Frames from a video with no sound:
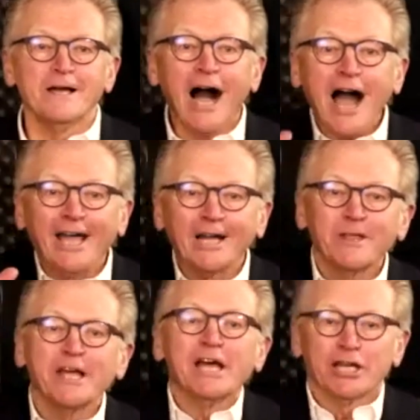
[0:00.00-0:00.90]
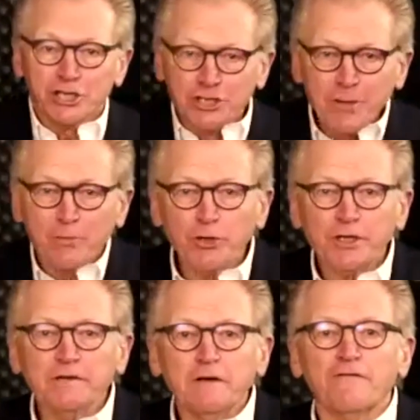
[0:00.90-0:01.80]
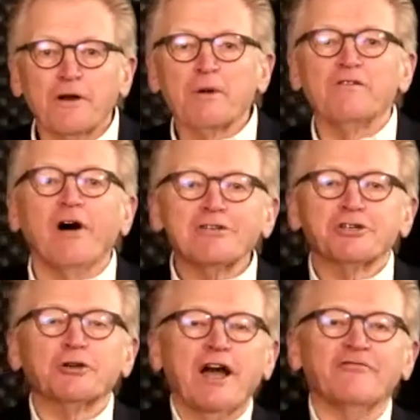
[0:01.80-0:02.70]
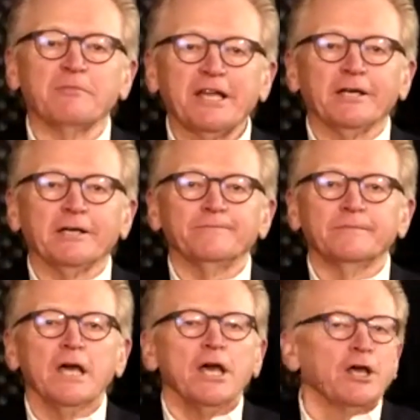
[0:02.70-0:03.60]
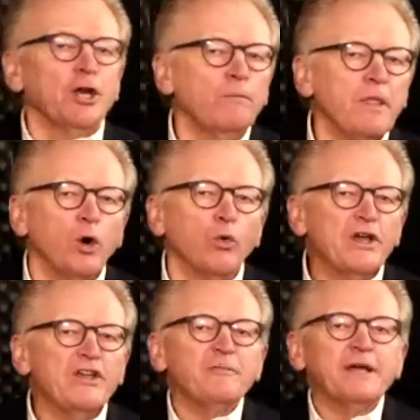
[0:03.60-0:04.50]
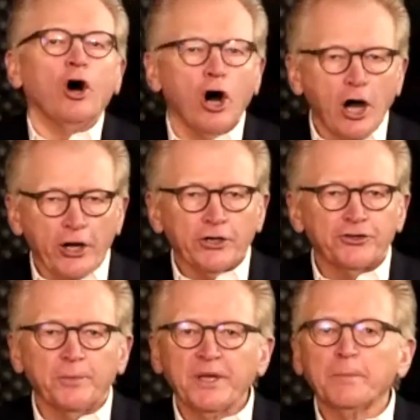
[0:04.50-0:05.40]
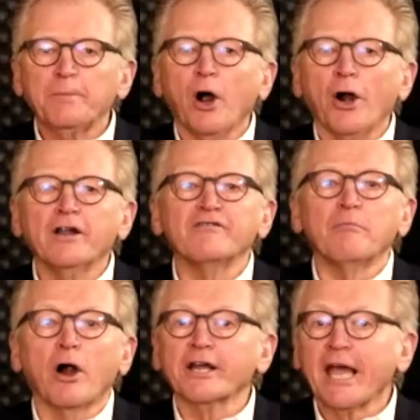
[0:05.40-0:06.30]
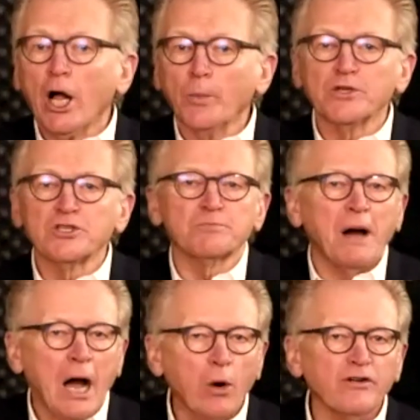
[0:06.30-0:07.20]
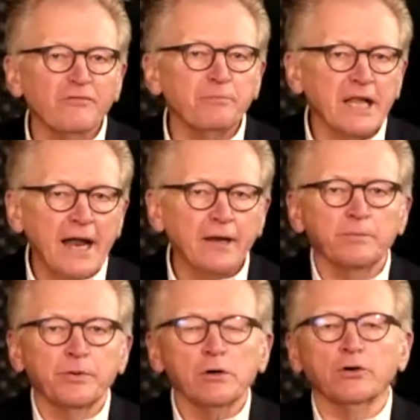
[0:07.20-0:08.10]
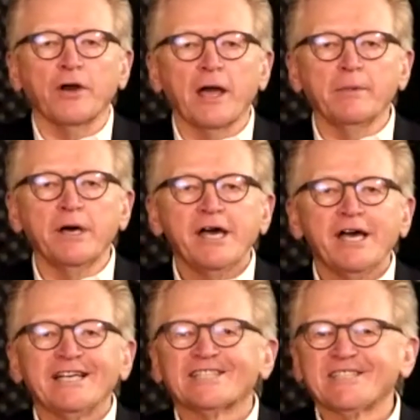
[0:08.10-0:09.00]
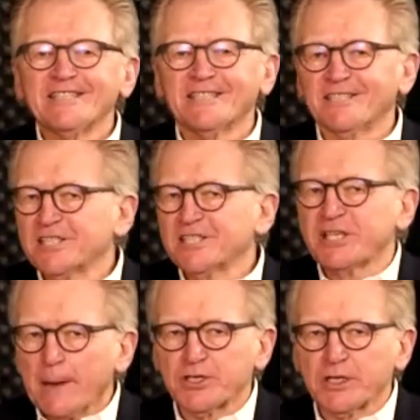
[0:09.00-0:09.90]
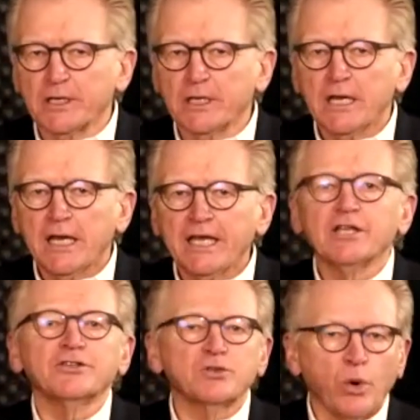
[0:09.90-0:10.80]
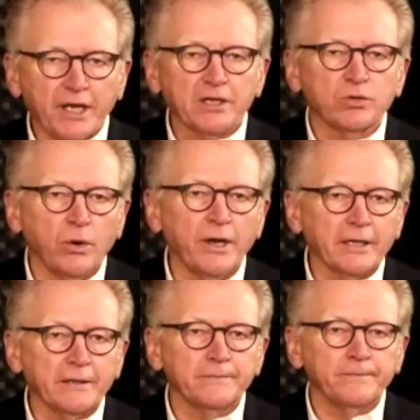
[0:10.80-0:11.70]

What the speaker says: Hi, Jim Ruta from AdvisorCraft Media. You know, we've been honored to be a part of Mark Halpern's Power of Platinum program since its inception in 2020.